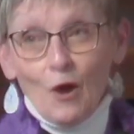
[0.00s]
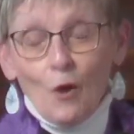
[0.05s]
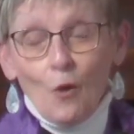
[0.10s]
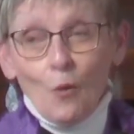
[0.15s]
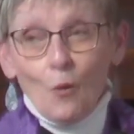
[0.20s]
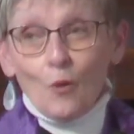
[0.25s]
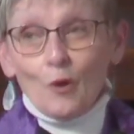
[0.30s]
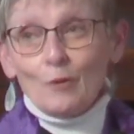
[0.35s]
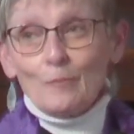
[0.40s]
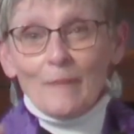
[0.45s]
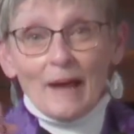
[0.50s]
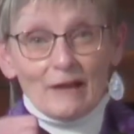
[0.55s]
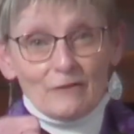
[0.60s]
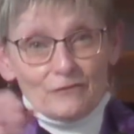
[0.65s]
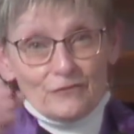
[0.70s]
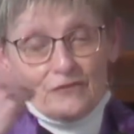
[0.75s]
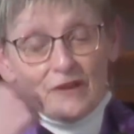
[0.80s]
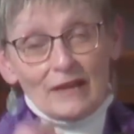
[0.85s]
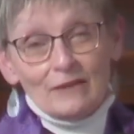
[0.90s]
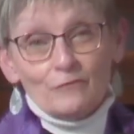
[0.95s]
Or my
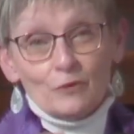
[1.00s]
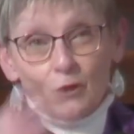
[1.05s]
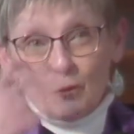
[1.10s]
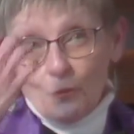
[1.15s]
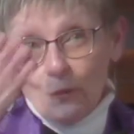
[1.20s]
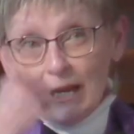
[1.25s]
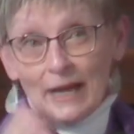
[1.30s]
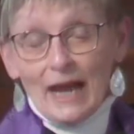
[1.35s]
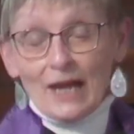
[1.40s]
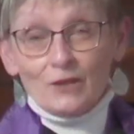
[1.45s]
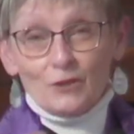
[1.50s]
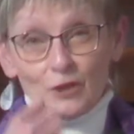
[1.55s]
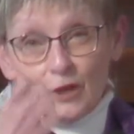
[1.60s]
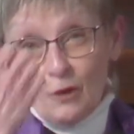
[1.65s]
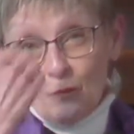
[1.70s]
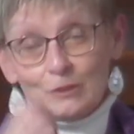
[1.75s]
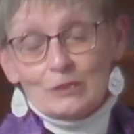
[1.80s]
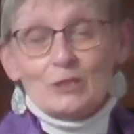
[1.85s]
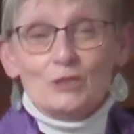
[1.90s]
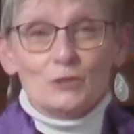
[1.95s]
favorite, what I
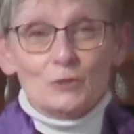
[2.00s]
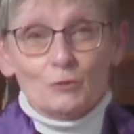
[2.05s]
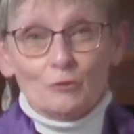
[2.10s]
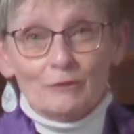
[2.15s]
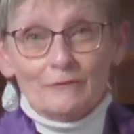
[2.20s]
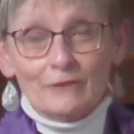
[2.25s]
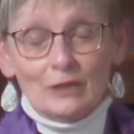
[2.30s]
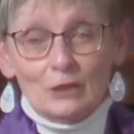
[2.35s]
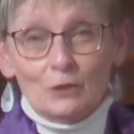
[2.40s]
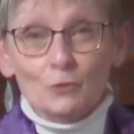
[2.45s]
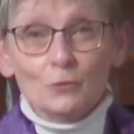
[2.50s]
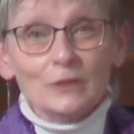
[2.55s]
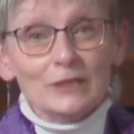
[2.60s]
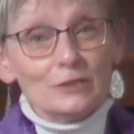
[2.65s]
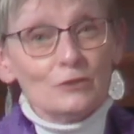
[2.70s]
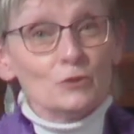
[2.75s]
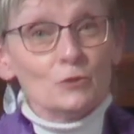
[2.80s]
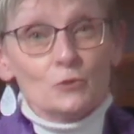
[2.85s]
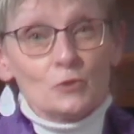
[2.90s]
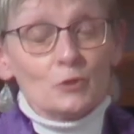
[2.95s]
thought was a sort of
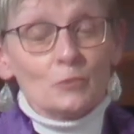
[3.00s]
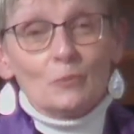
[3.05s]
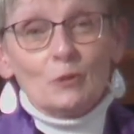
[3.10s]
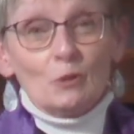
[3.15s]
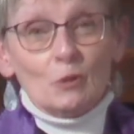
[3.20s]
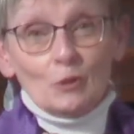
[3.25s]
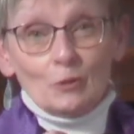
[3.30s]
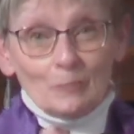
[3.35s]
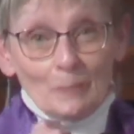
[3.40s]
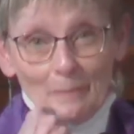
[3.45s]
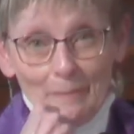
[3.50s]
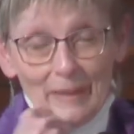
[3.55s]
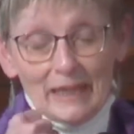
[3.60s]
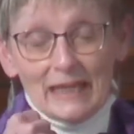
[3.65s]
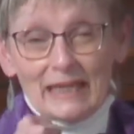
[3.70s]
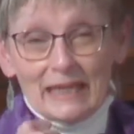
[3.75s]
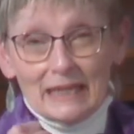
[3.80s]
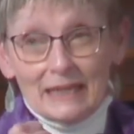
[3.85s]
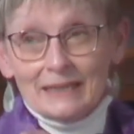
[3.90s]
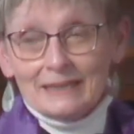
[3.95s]
irreducible
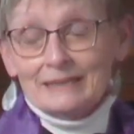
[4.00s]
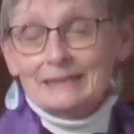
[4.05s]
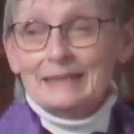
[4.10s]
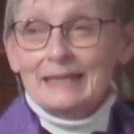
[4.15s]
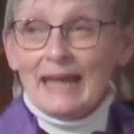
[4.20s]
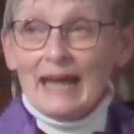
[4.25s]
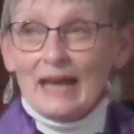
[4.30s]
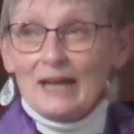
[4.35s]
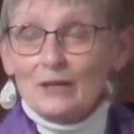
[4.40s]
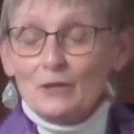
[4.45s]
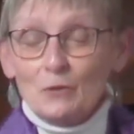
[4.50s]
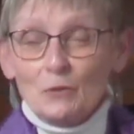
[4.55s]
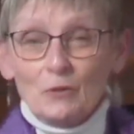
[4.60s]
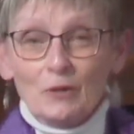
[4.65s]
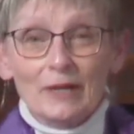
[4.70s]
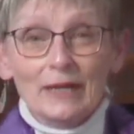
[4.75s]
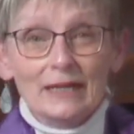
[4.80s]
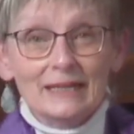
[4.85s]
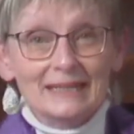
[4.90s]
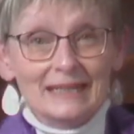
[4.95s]
me
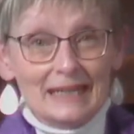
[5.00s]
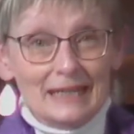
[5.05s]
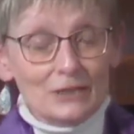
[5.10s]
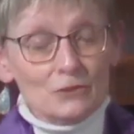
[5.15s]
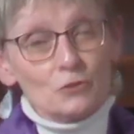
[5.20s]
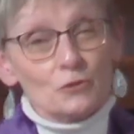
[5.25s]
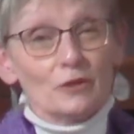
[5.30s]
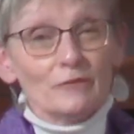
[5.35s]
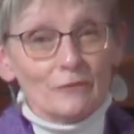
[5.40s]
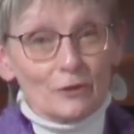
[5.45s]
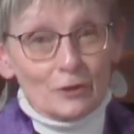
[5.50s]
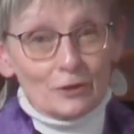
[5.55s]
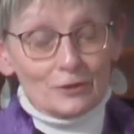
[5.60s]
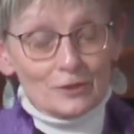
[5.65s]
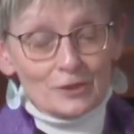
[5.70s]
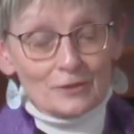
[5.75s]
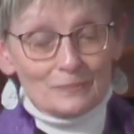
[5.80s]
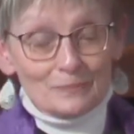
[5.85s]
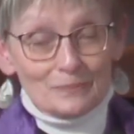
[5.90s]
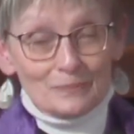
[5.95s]
category, introvert